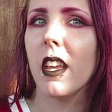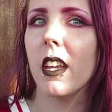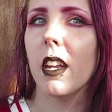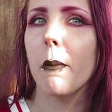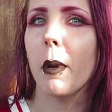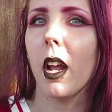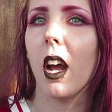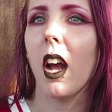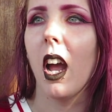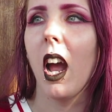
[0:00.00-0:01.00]
thing, but
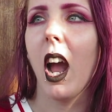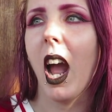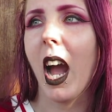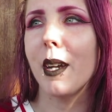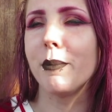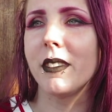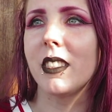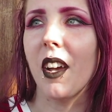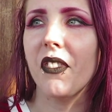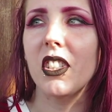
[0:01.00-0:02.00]
I'm
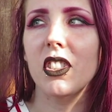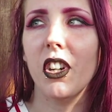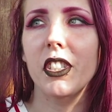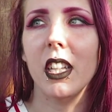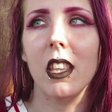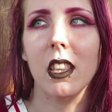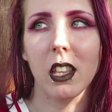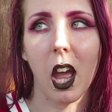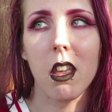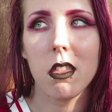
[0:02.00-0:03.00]
definitely starting to
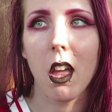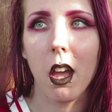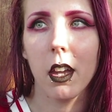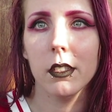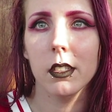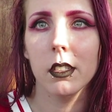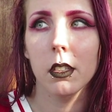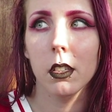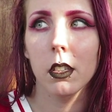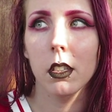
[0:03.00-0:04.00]
like that.
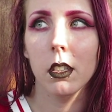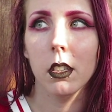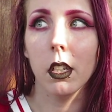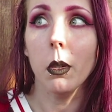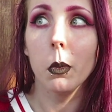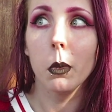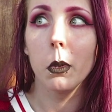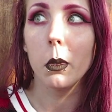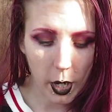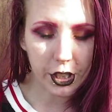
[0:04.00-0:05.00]
Yep.
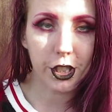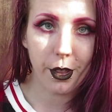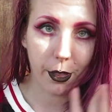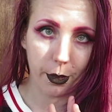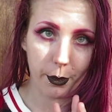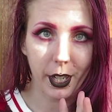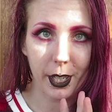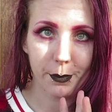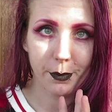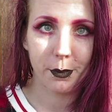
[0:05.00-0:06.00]
Question 3.